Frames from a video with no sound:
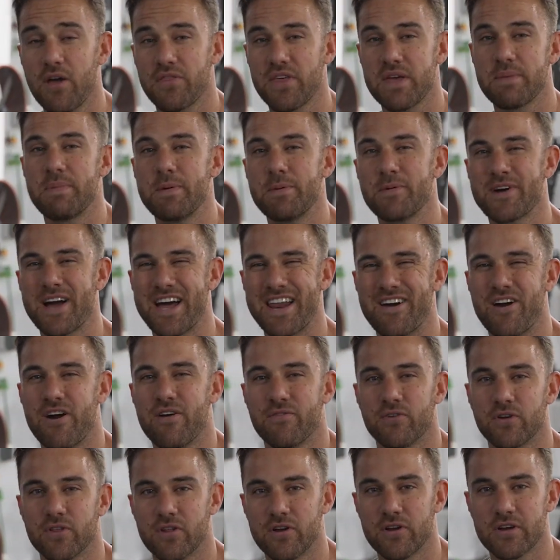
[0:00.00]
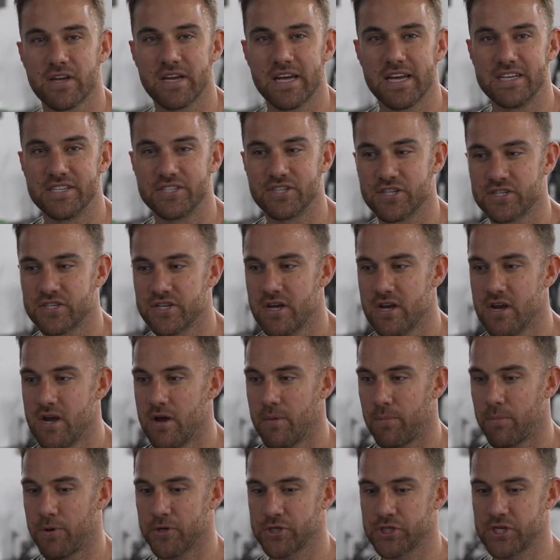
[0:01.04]
thing people kind of overlook is just
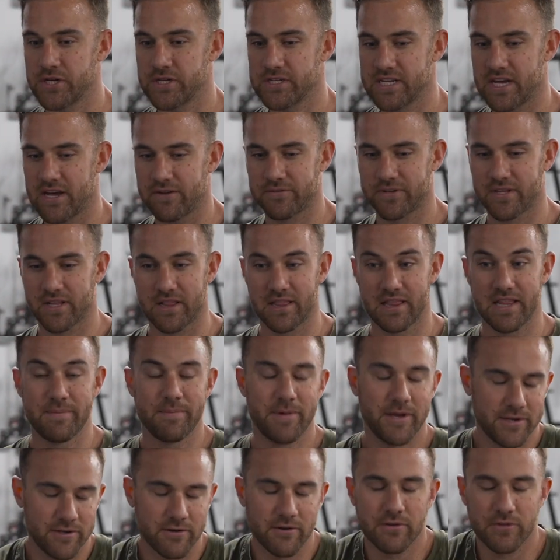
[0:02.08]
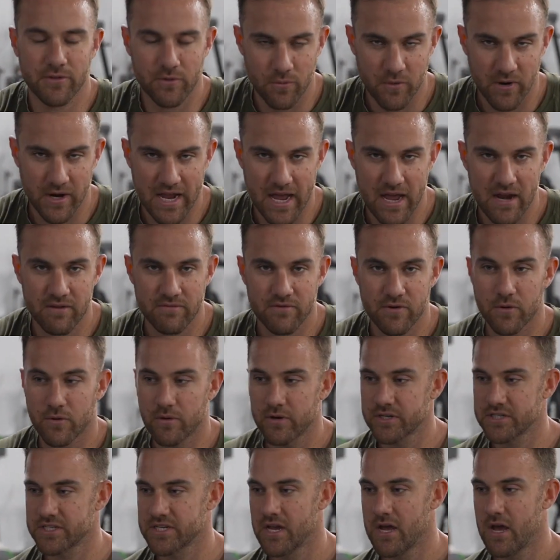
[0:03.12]
pushing yourself to the limit during the workout, of
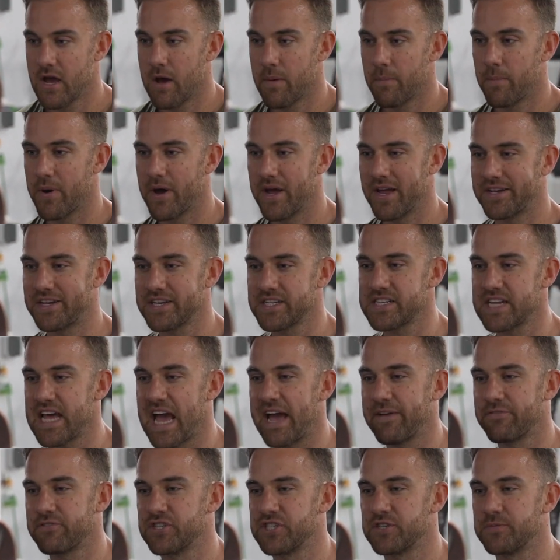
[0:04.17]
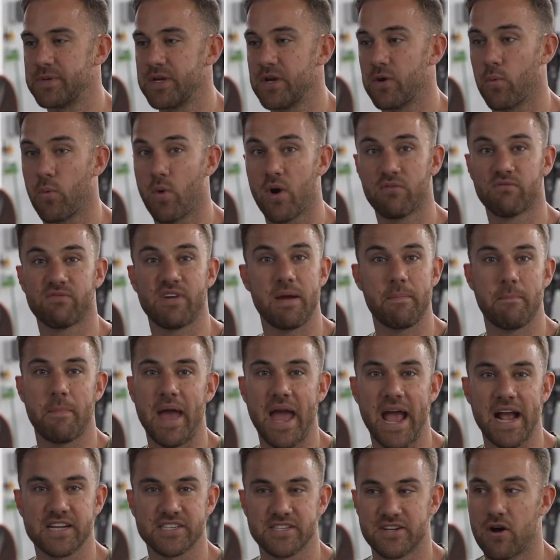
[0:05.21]
course, but it doesn't have to just be a 1 rep
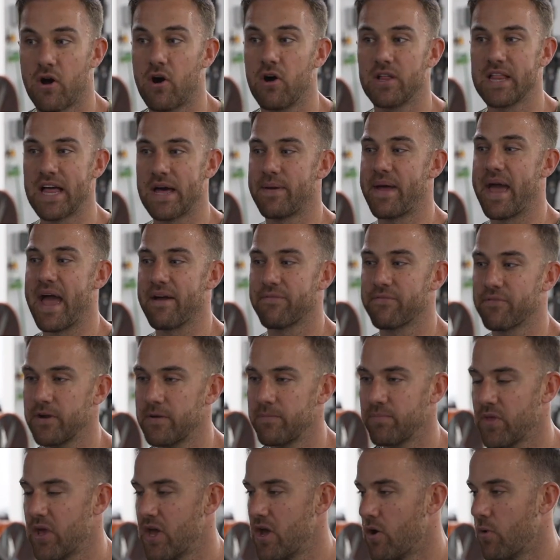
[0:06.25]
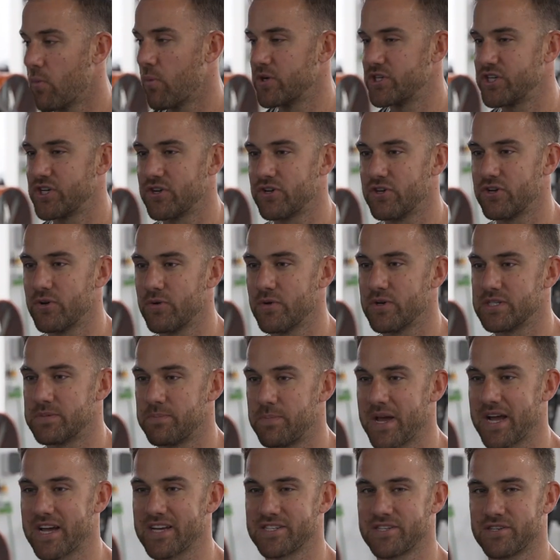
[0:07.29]
max and all out effort. what you could do is
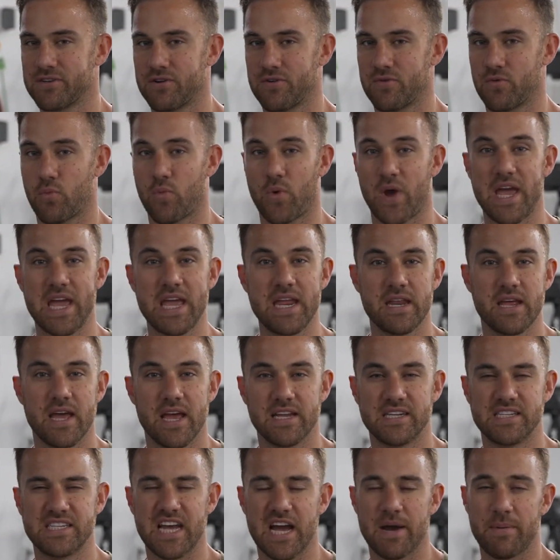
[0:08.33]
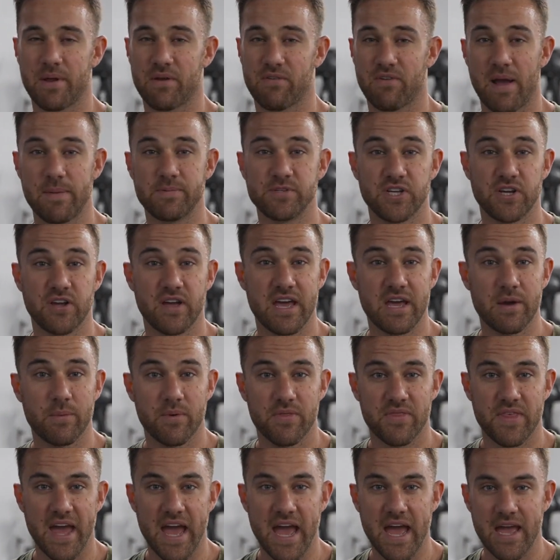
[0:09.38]
pick a certain weight and see how many reps you can hit
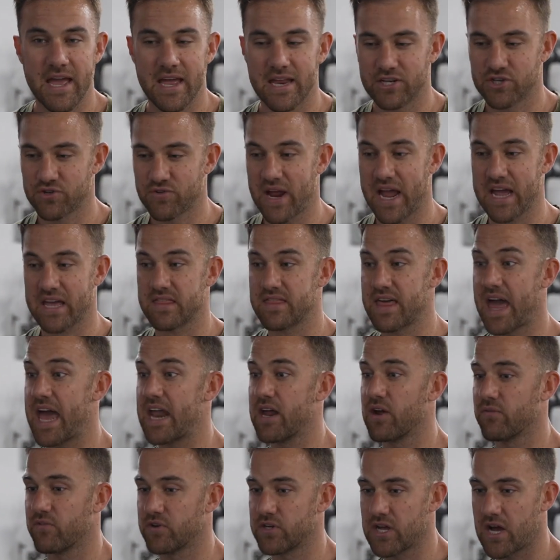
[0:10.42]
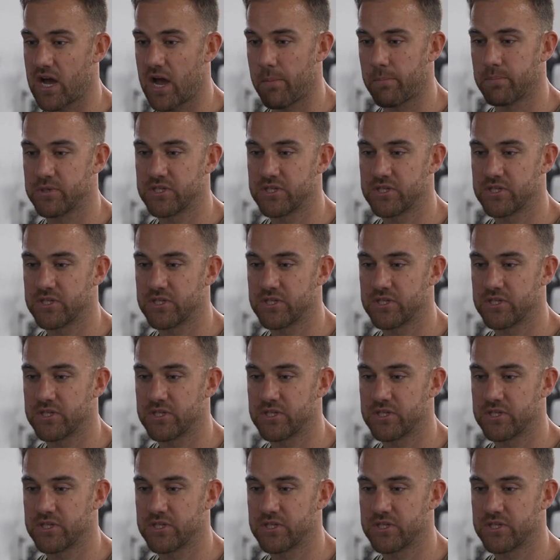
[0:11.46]
with that and track that over time.